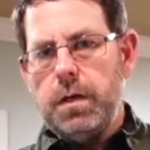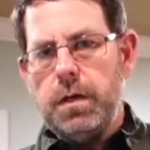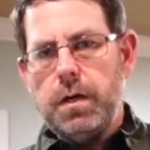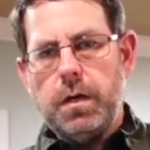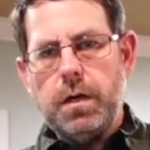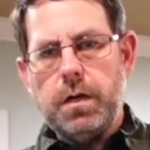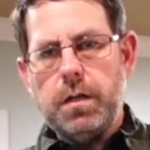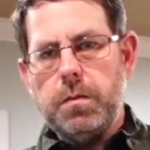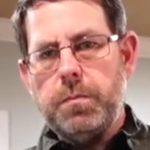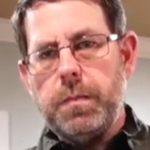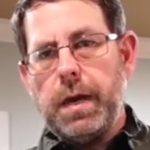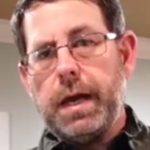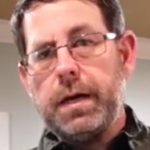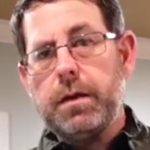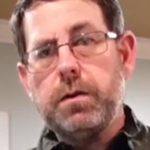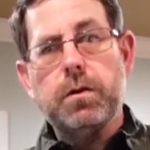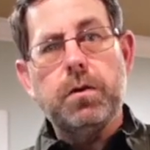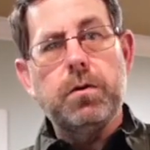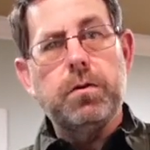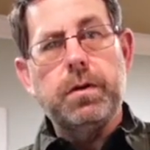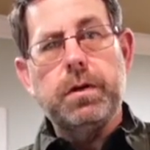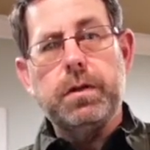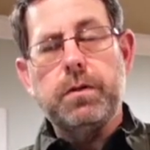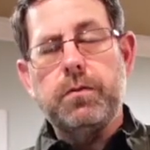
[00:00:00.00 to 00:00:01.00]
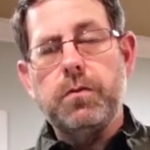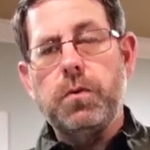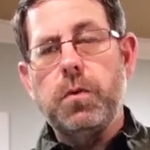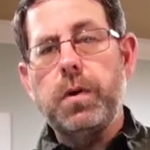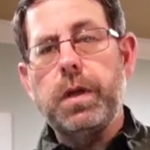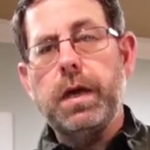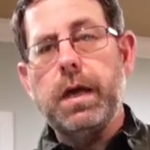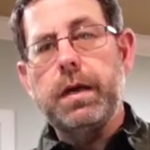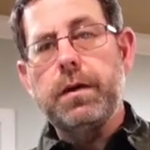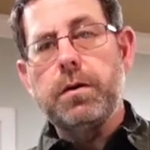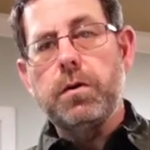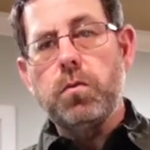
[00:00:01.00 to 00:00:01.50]
The macro and the
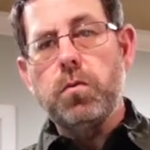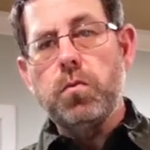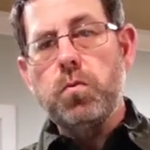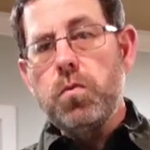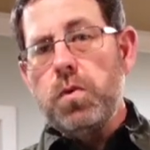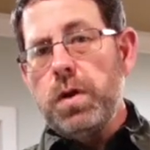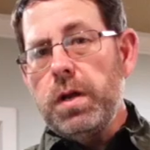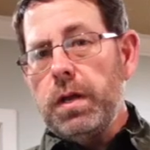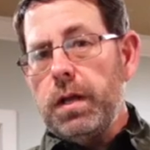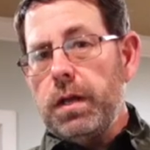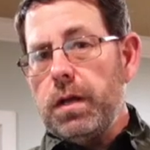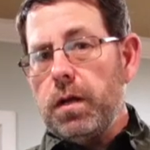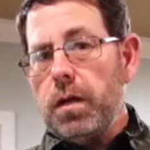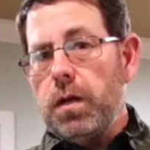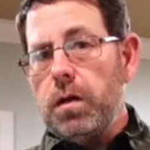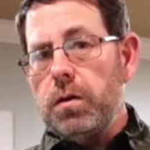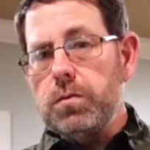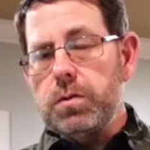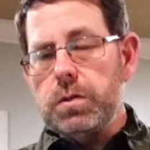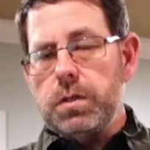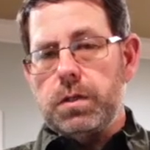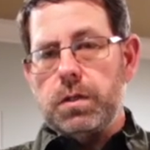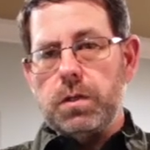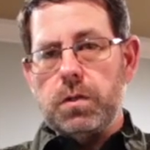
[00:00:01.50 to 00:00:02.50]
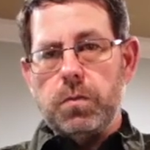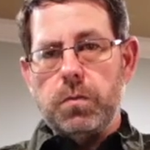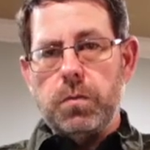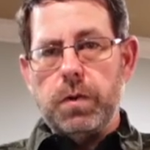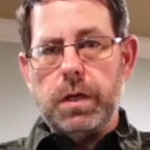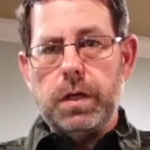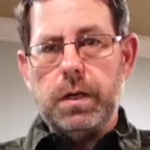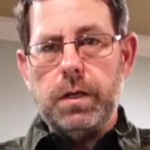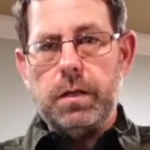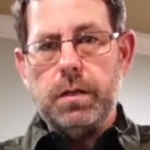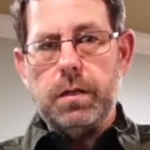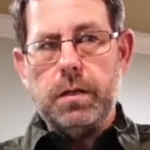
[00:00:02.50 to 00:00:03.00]
48 are really close in the
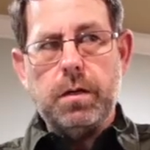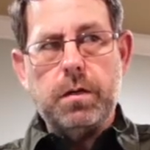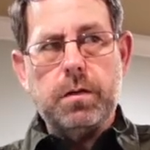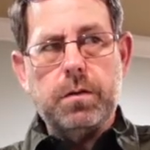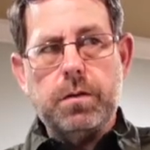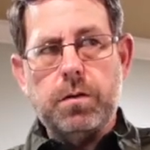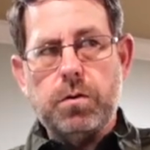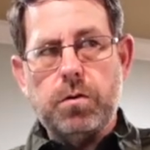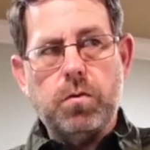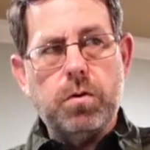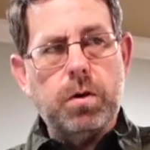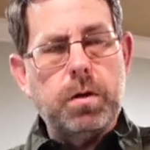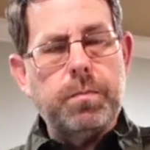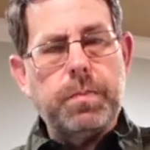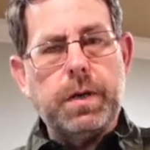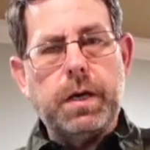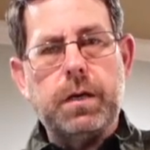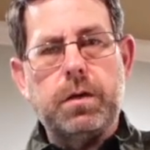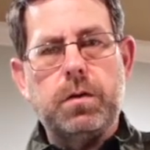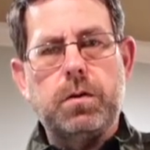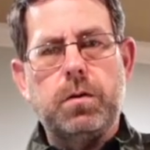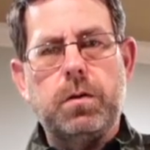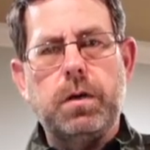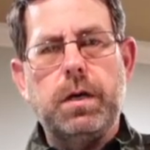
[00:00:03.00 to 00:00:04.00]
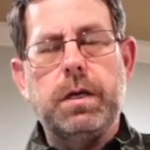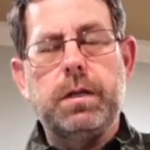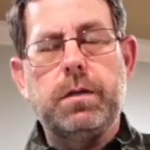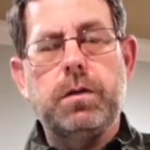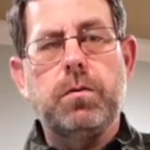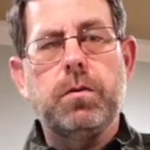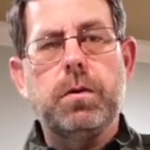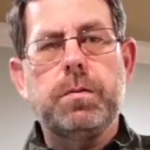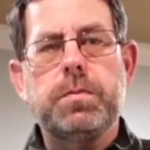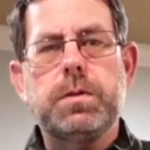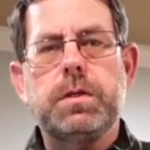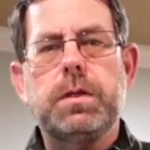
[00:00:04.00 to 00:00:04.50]
way their grip angle and the
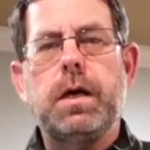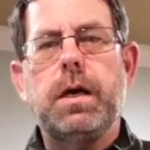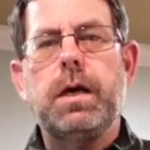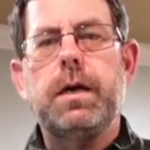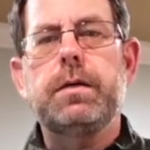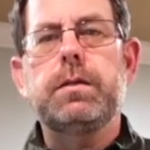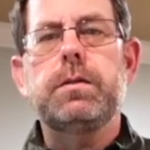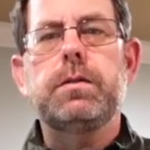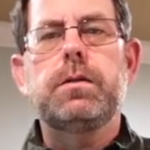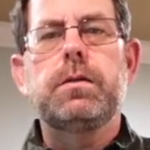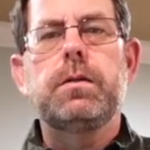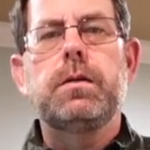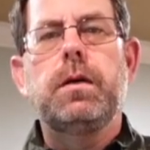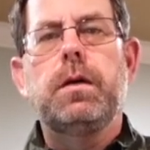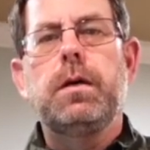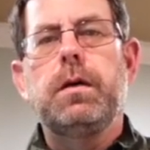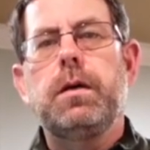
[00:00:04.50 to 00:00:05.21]
grip size.